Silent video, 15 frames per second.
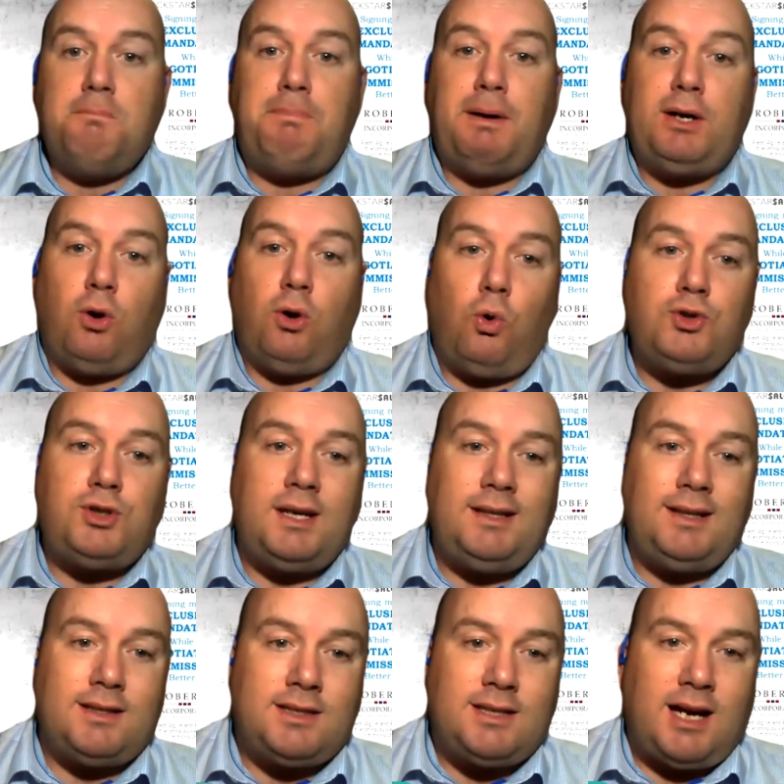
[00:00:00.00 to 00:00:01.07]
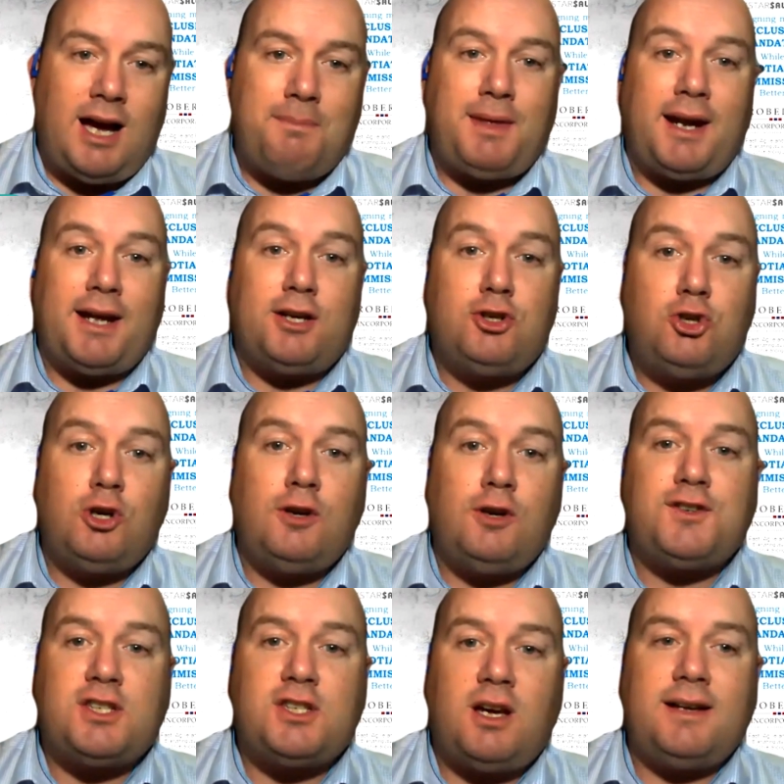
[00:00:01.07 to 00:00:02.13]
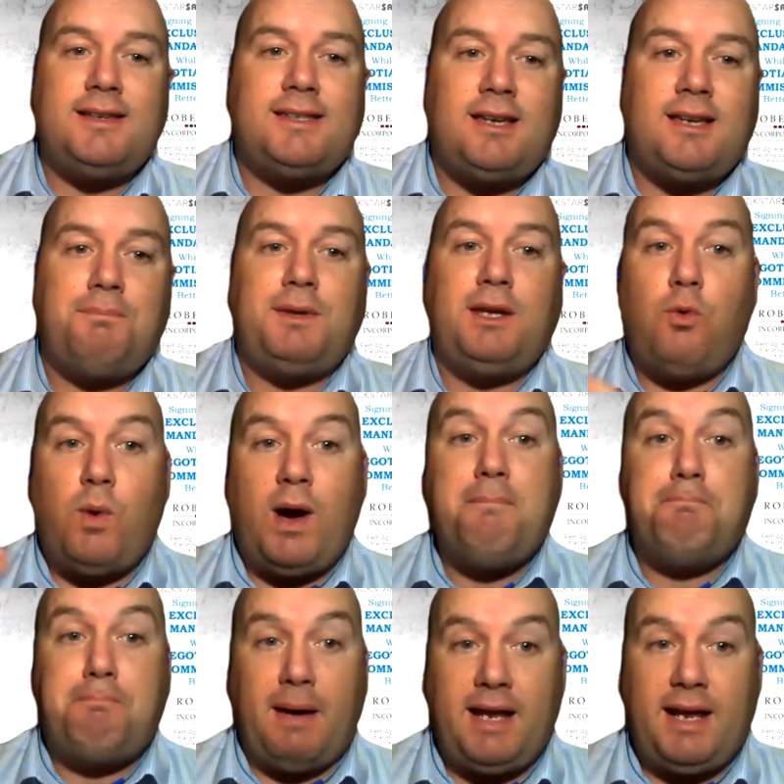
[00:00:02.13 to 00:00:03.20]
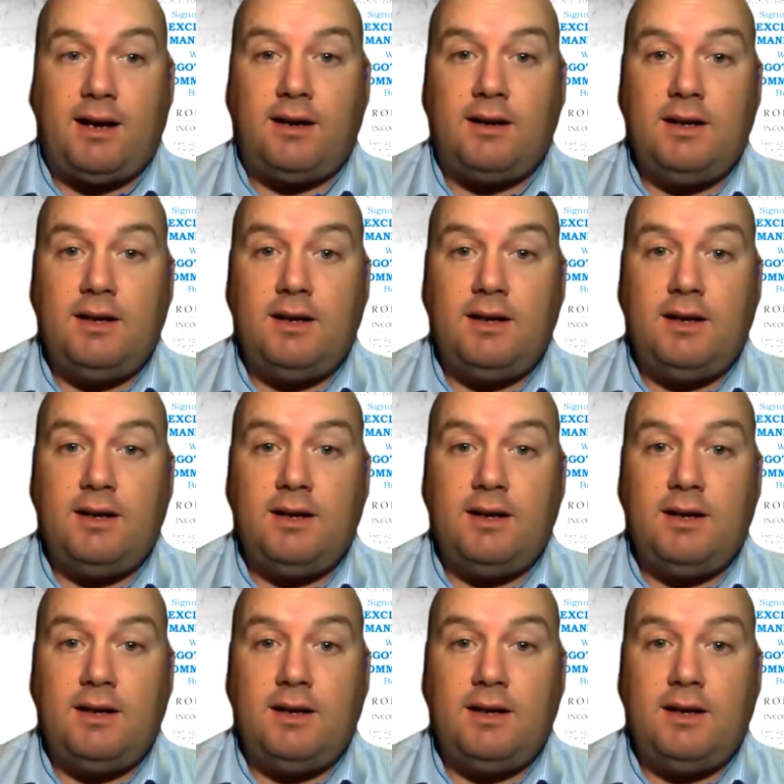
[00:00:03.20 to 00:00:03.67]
but also in the time that I could have signed something way better